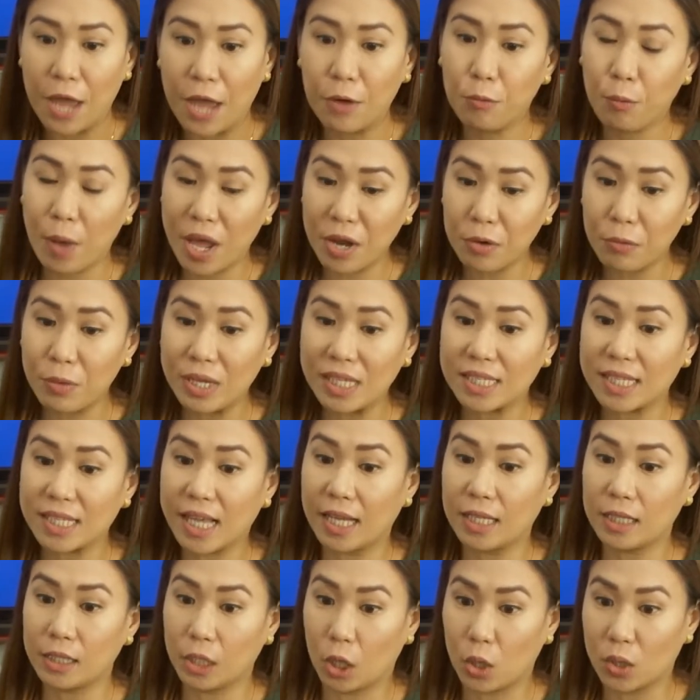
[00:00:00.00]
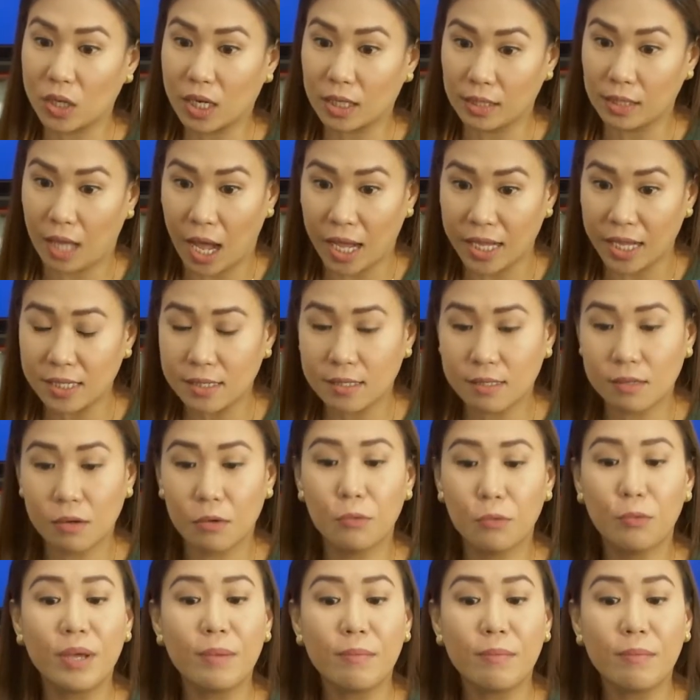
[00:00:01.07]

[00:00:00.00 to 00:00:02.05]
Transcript: And when we say localized,